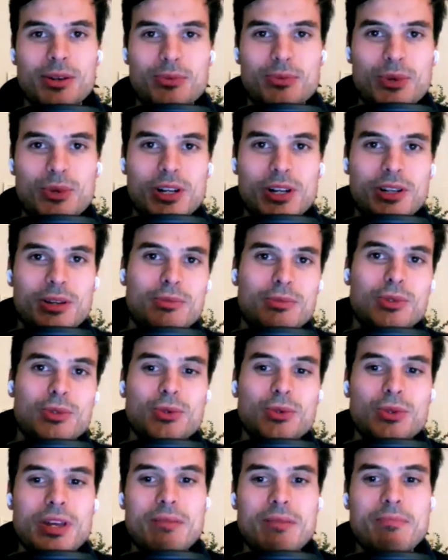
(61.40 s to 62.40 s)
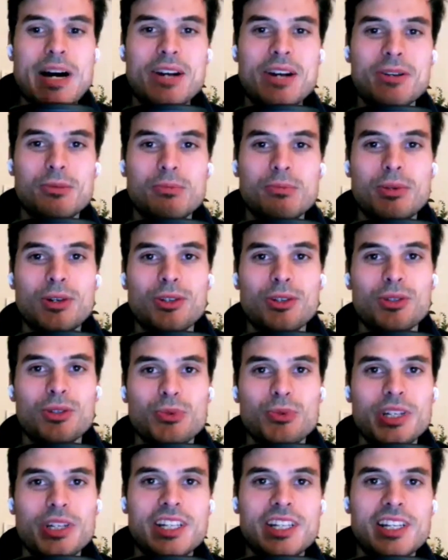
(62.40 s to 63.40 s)
and welcome to the Padel Pod, your
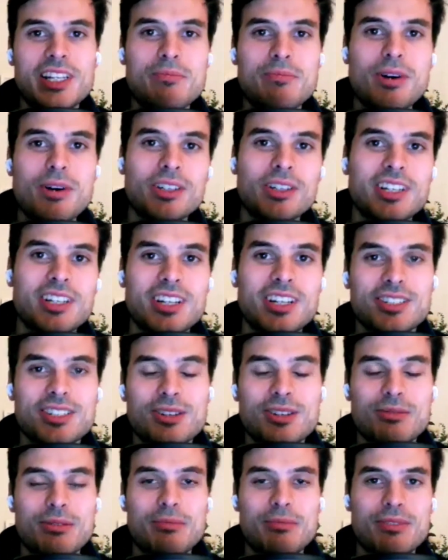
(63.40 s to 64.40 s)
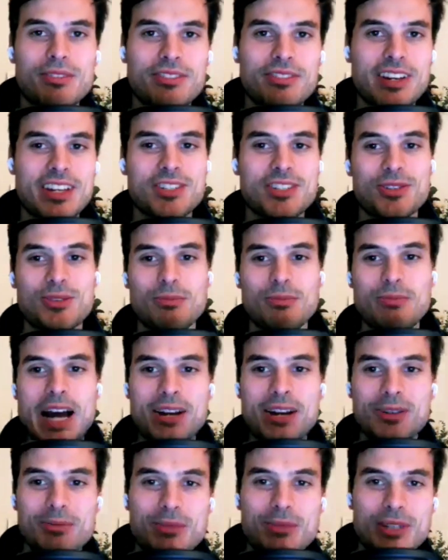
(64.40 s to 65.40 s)
weekly podcast covering professional
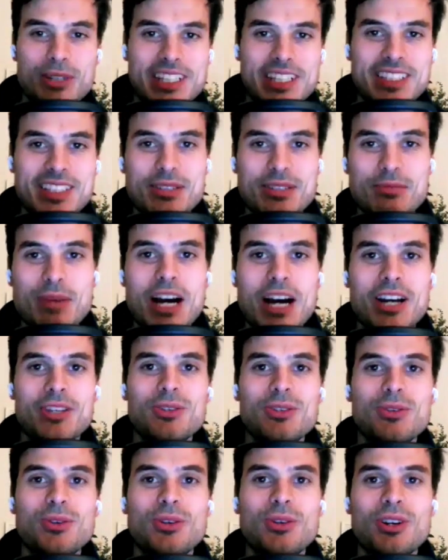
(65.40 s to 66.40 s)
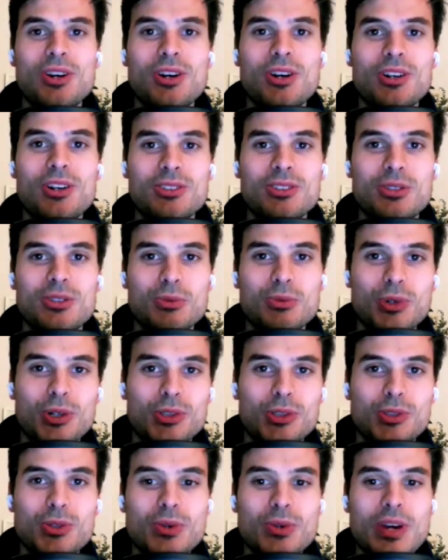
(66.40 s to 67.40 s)
padel presented by Hugo and Gons. We're on
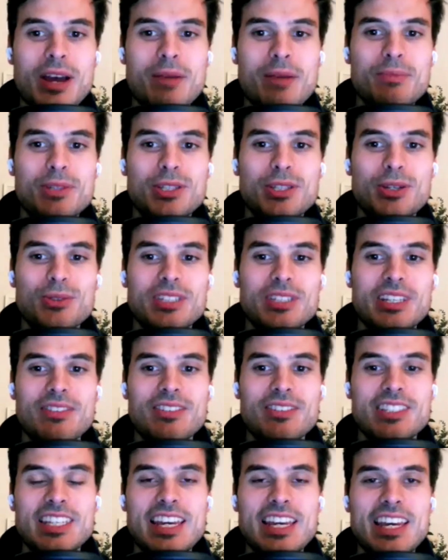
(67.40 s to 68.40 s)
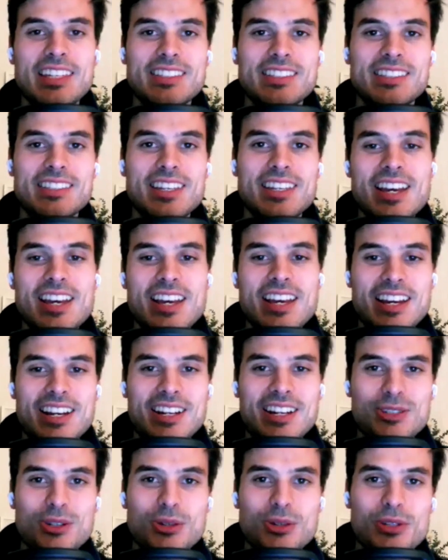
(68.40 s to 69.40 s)
to episode 78. And
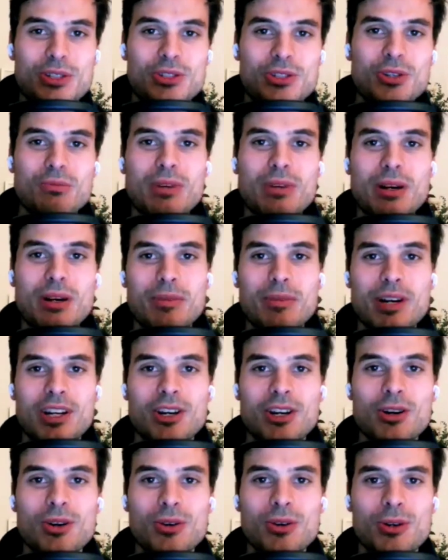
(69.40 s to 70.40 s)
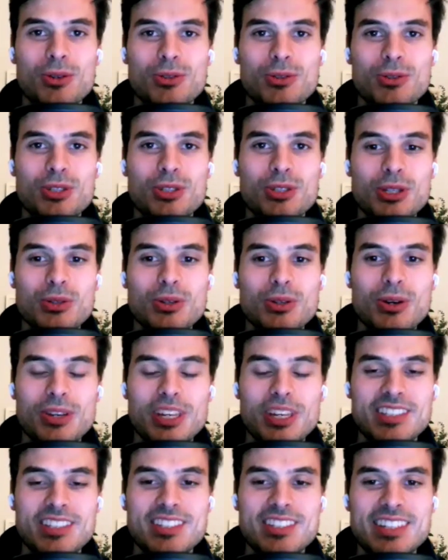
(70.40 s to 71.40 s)
as always, joined by my co-host, Hugo,
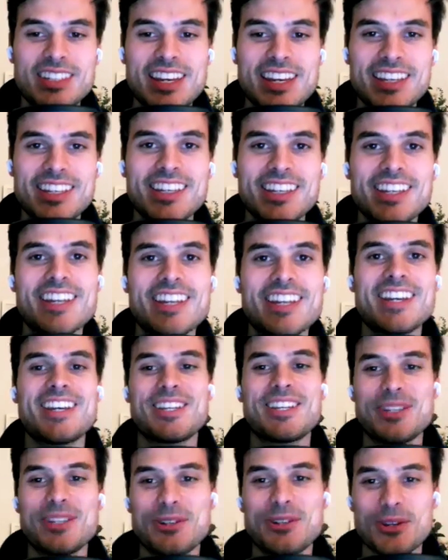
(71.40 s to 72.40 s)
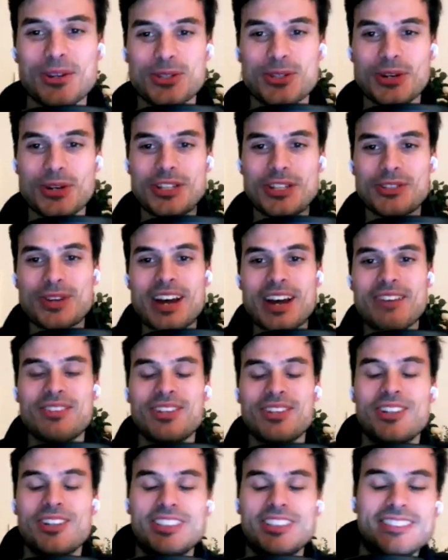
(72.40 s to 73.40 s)
here today. Hugo, it's great to have
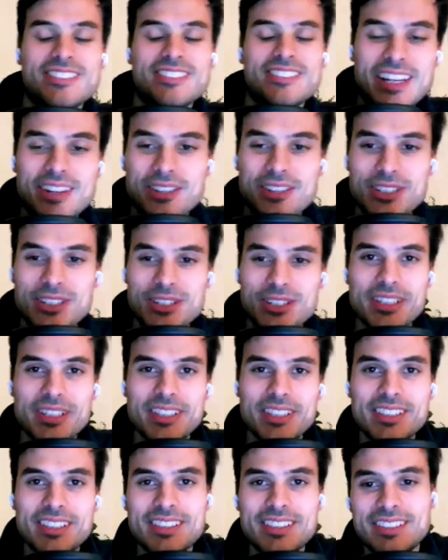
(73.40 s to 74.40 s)
you on. How are you doing?